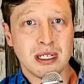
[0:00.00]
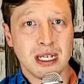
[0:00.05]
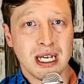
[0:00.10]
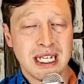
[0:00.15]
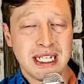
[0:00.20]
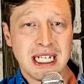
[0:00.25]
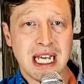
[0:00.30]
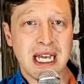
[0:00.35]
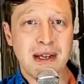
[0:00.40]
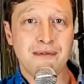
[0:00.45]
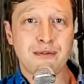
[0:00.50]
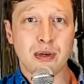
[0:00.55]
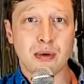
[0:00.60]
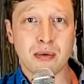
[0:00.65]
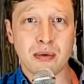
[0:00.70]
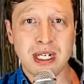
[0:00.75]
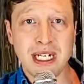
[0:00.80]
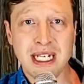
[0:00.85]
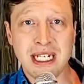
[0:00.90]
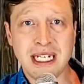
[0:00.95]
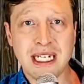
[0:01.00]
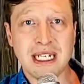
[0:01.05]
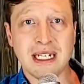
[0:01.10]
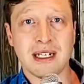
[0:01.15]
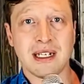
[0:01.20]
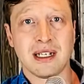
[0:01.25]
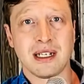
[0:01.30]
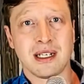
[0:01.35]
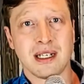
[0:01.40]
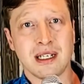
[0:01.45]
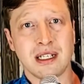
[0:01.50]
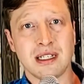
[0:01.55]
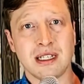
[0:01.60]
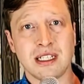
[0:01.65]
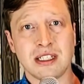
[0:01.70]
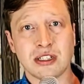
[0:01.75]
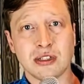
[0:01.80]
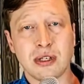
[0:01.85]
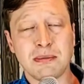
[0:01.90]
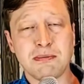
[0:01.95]
A time for reading
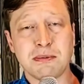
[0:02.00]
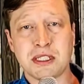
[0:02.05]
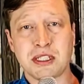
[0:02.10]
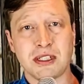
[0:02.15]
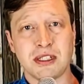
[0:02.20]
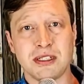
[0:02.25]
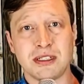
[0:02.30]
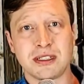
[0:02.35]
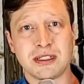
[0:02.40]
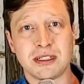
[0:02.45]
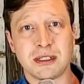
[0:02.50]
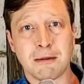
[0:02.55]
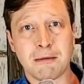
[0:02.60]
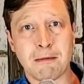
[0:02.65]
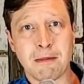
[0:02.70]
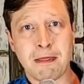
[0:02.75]
the scriptures.